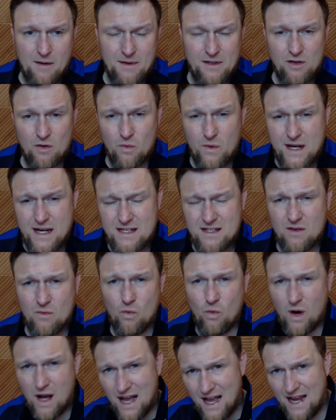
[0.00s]
um, and the
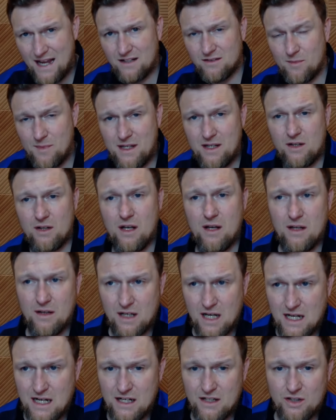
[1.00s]
reason why, let me
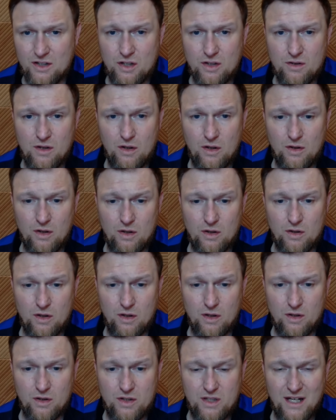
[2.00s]
uh, kind of
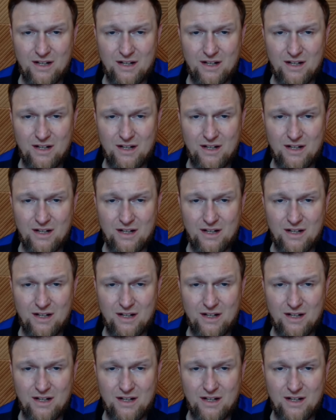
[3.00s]
uh,